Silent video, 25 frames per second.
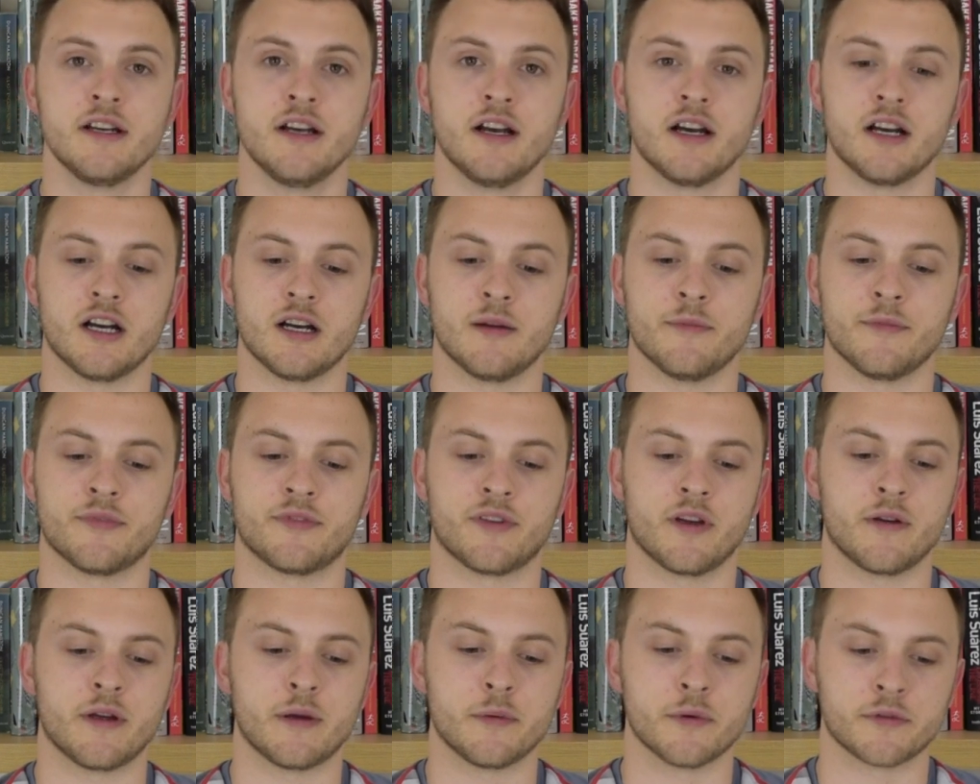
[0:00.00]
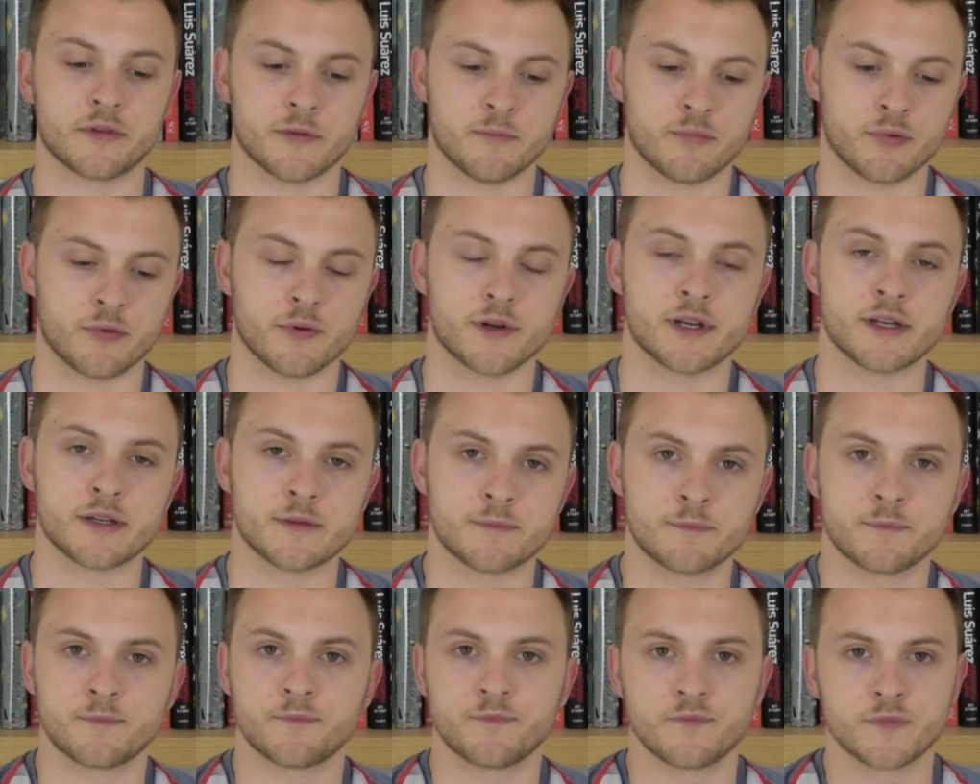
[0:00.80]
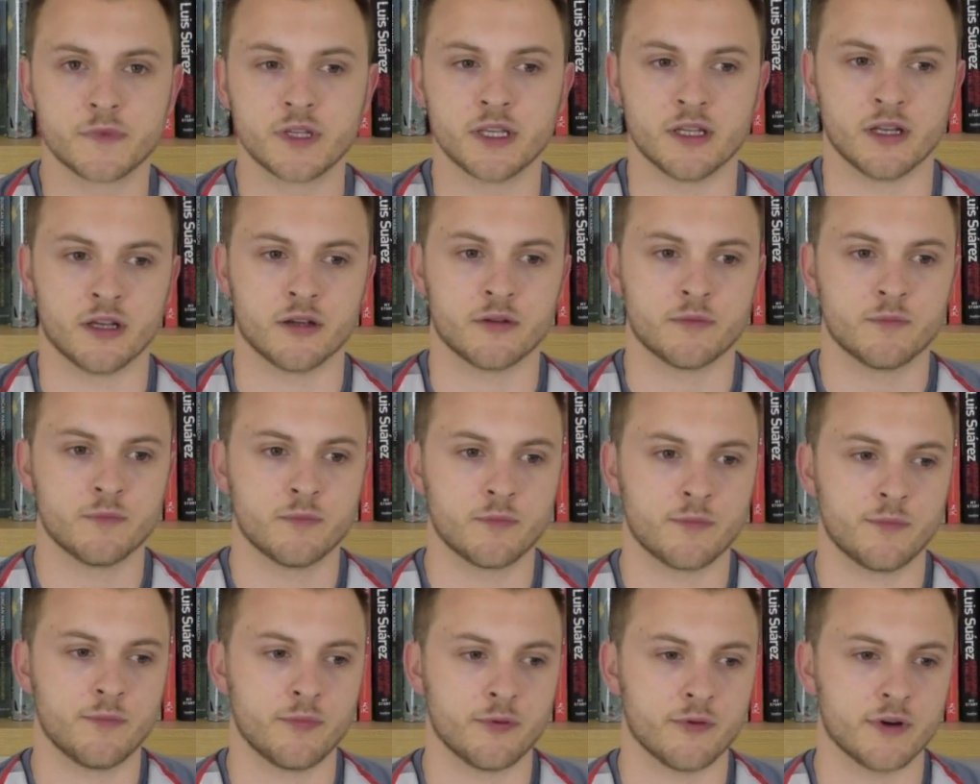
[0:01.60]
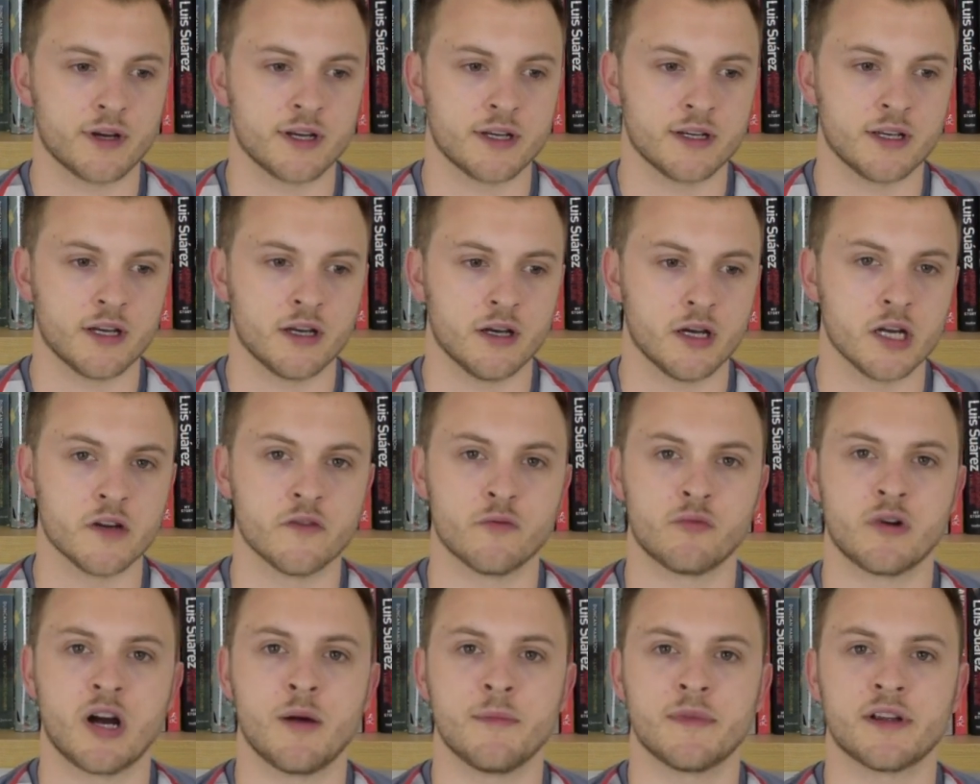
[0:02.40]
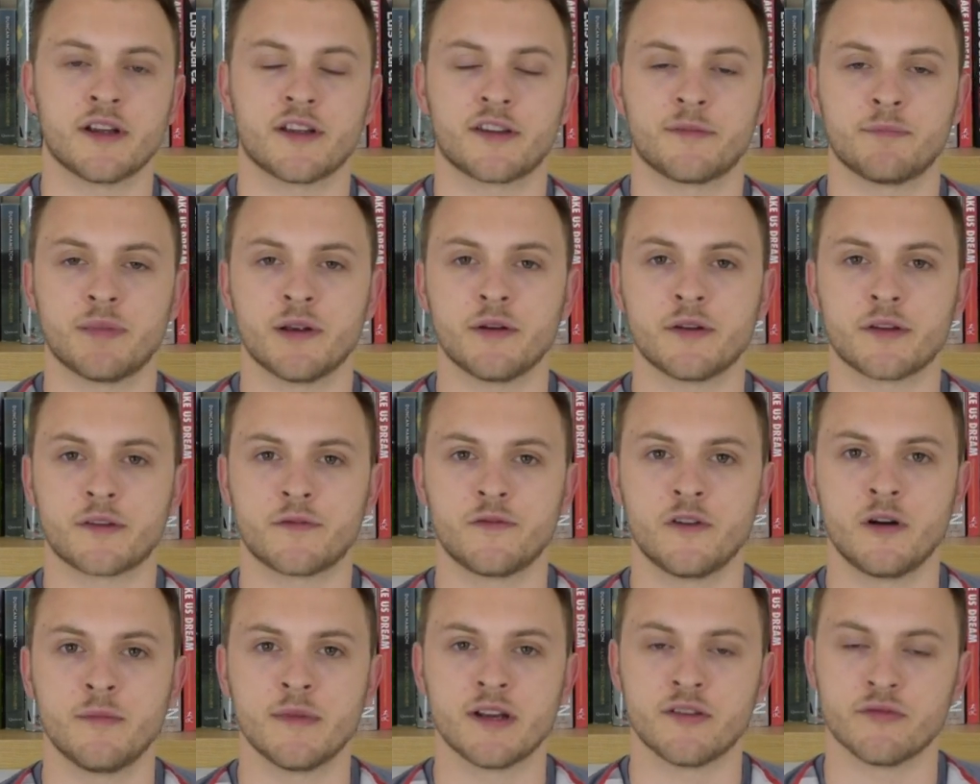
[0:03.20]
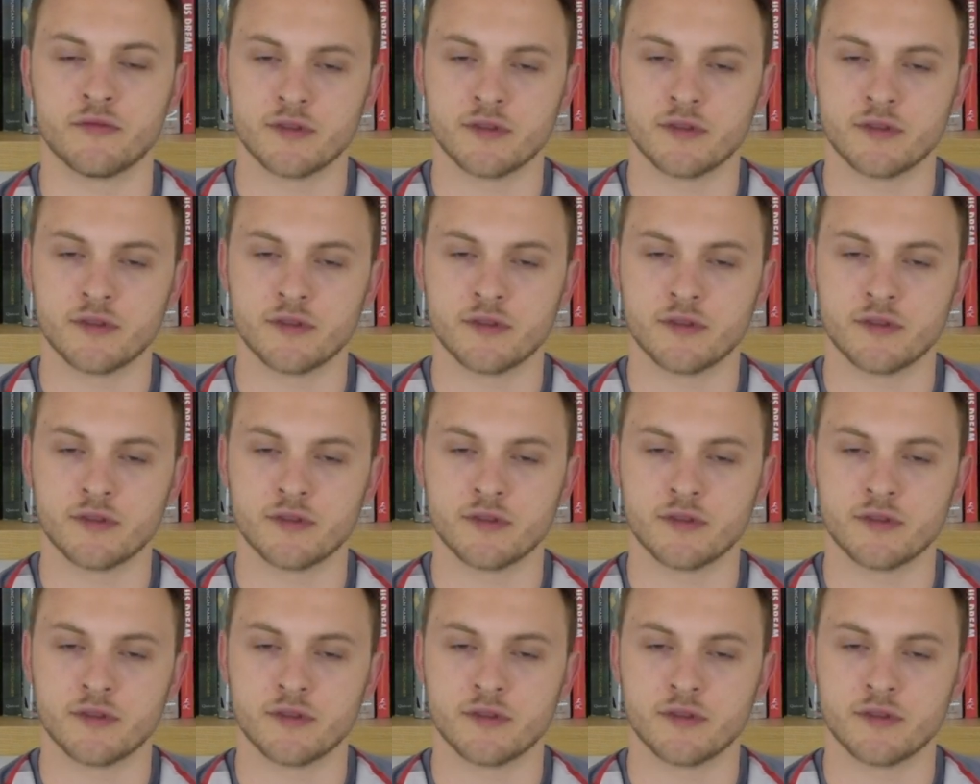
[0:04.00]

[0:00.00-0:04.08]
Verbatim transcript: Um, so it was a pretty, you know, pretty uh, overwhelming experience for me.